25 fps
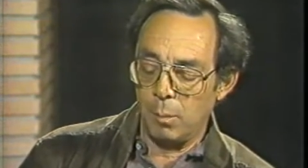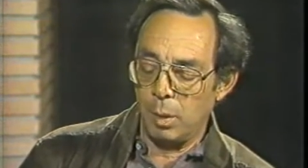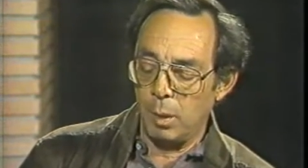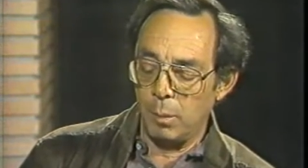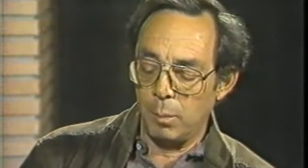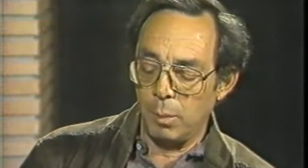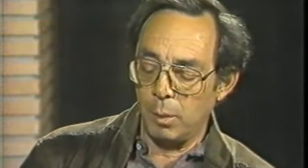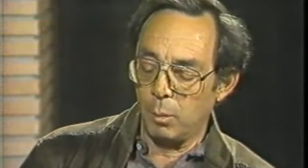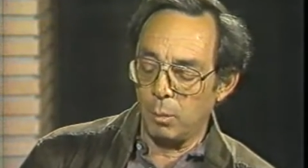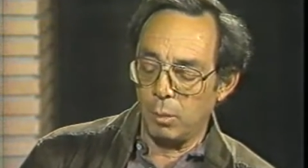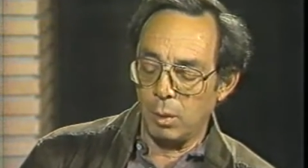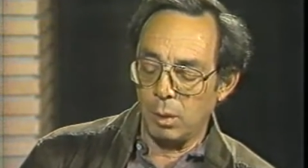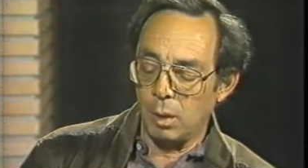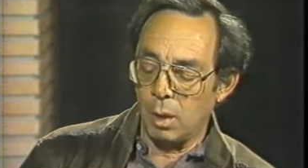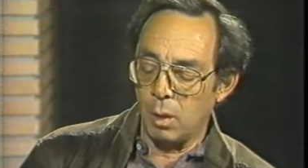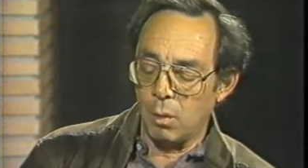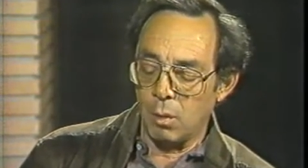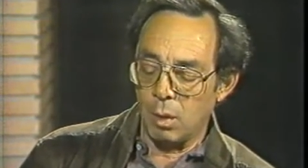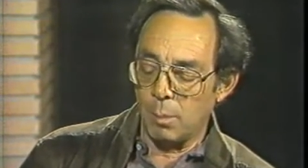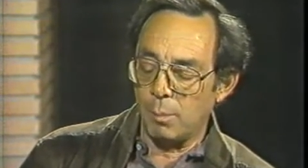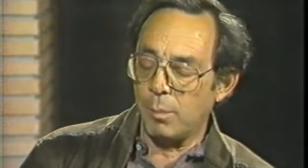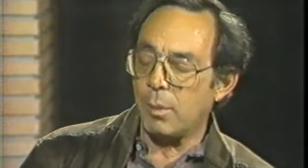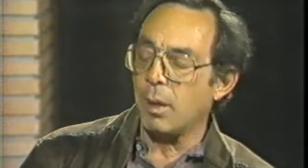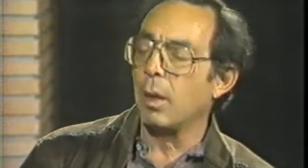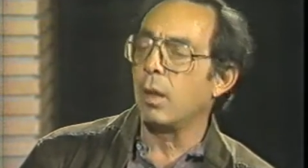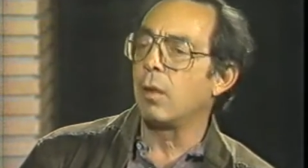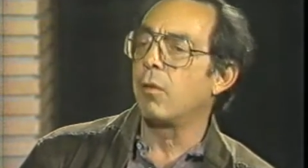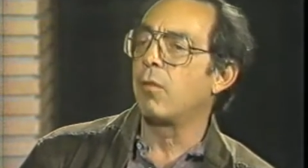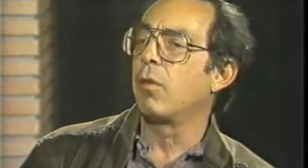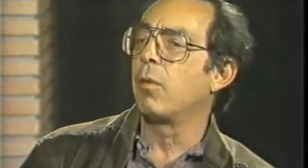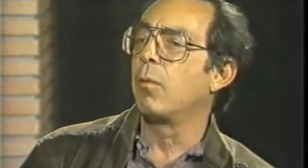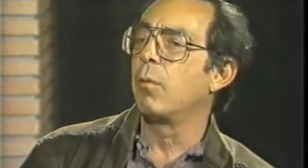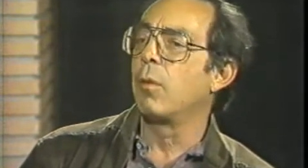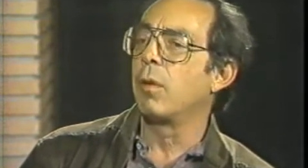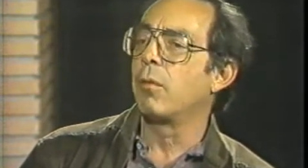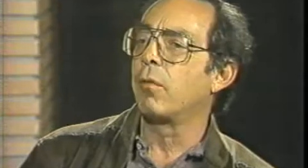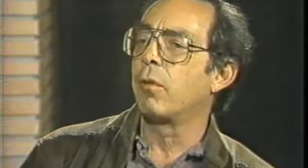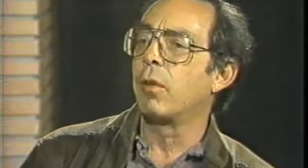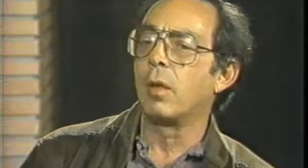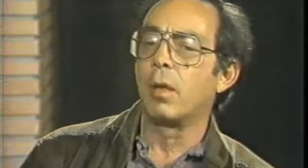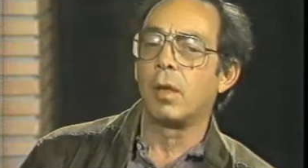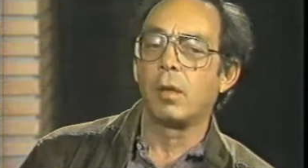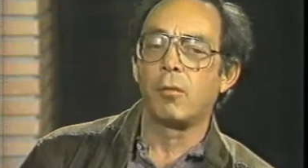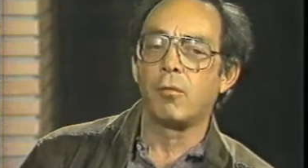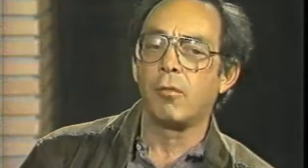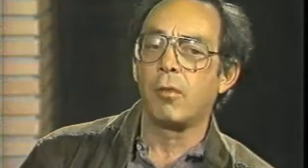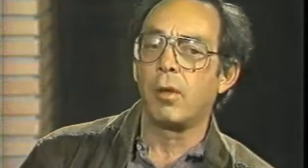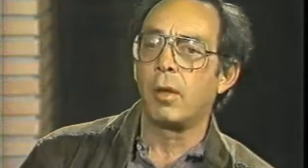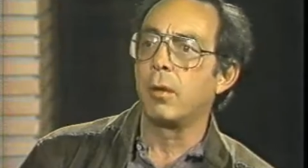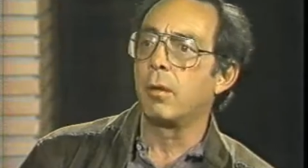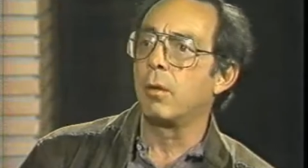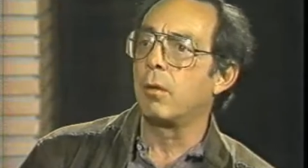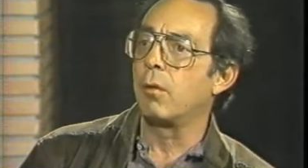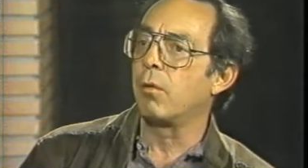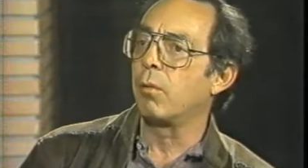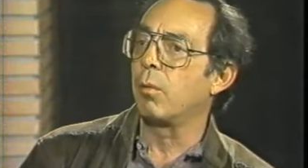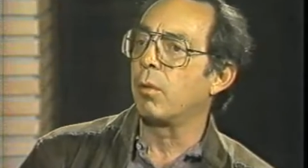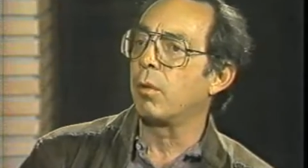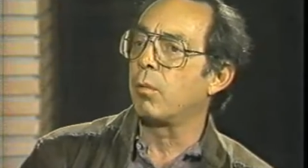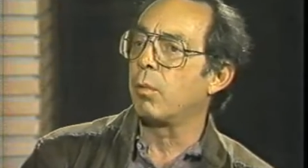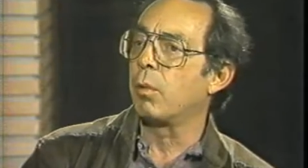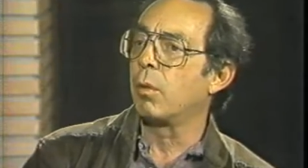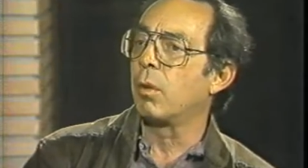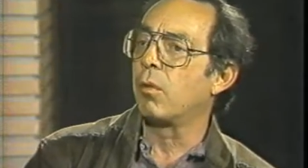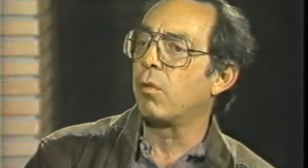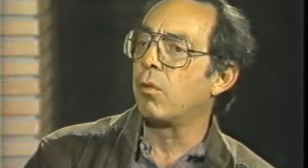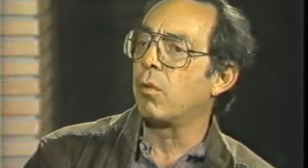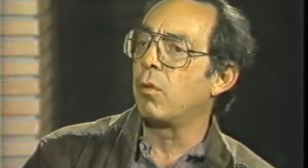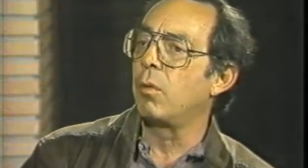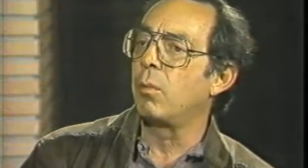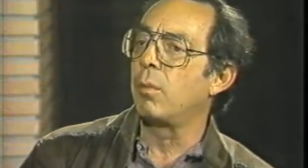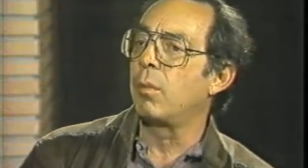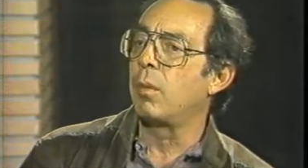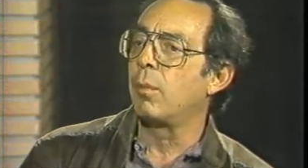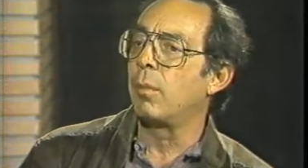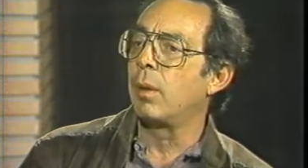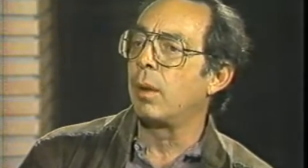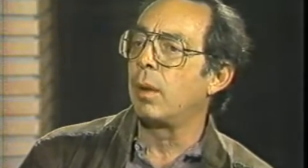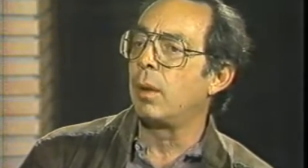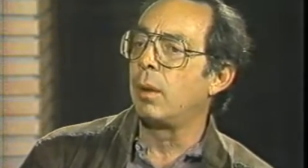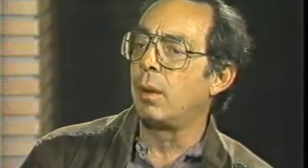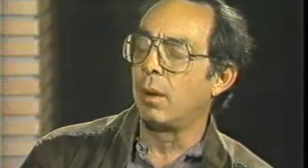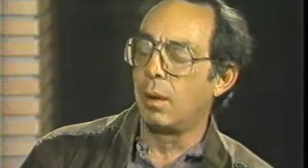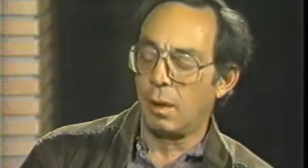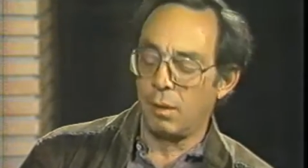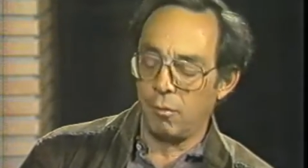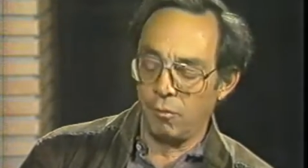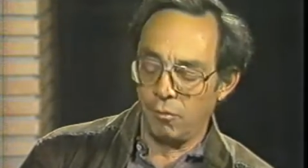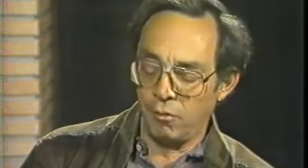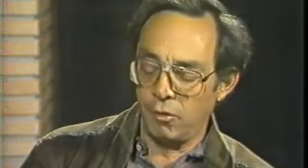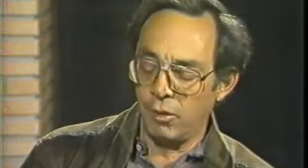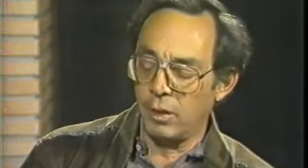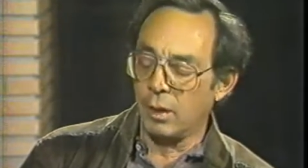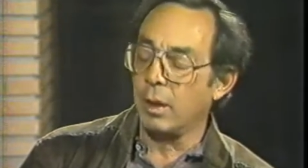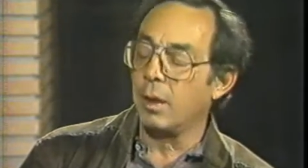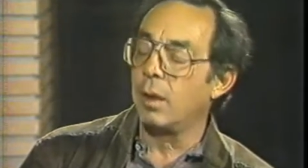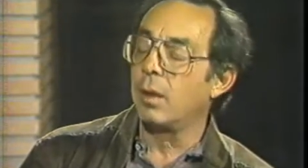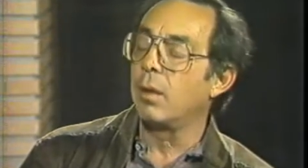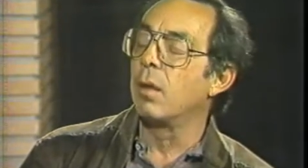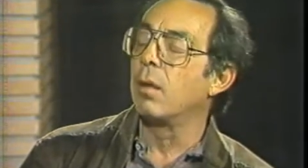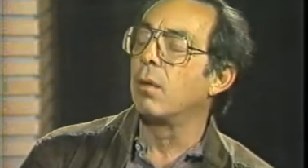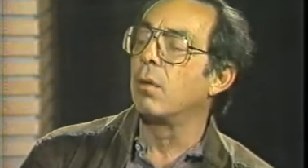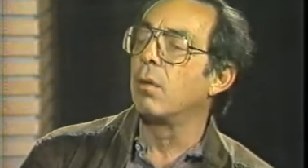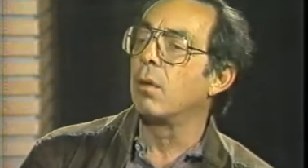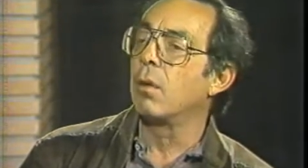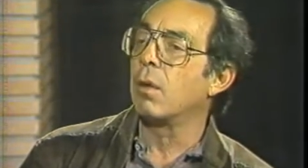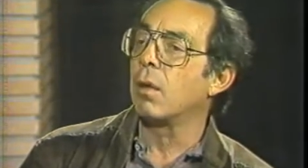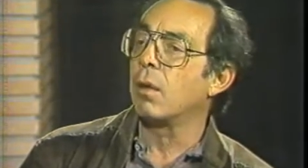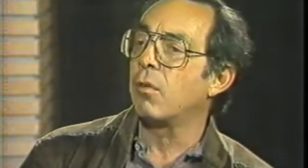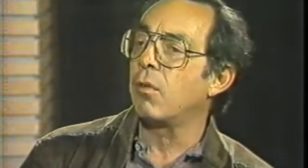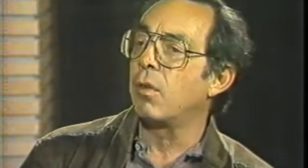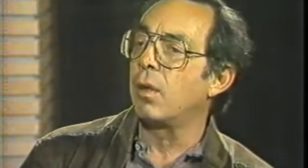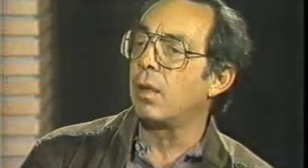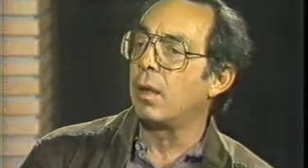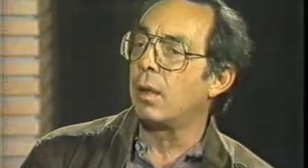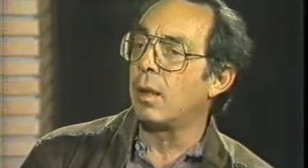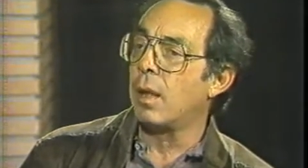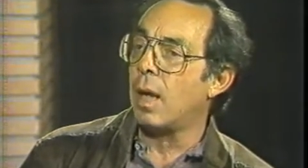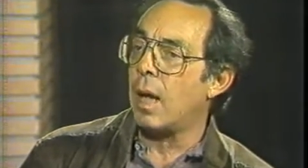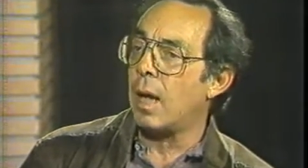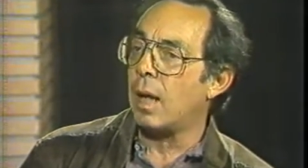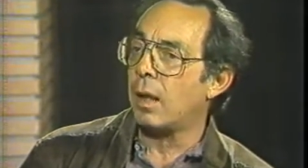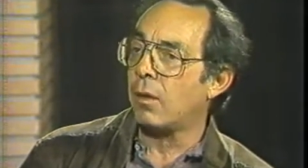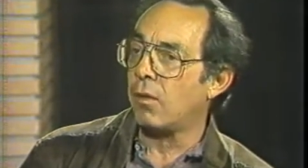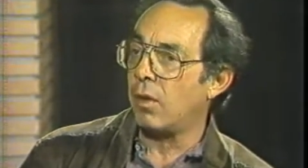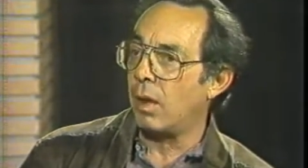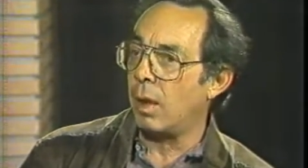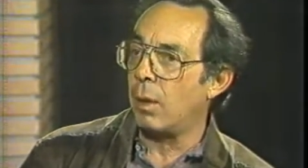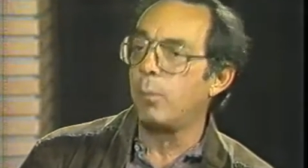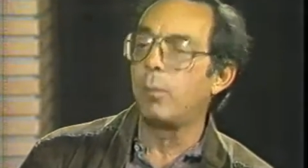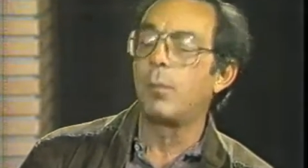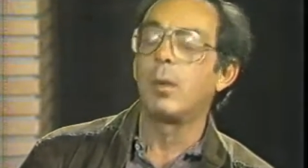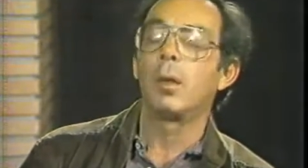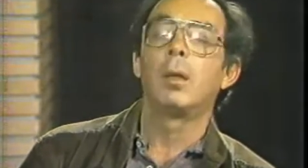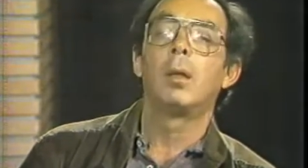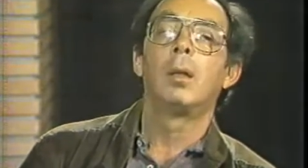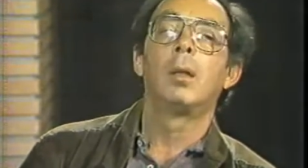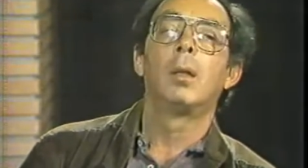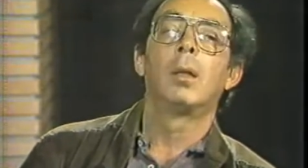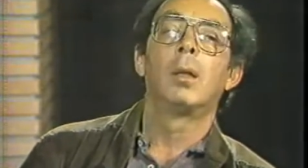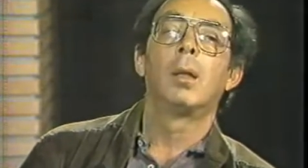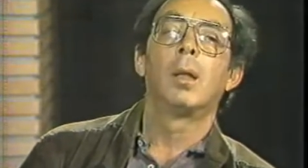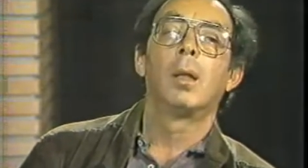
People would go up the Hudson River on freighters, which were assumed to be filling the New York City docks empty.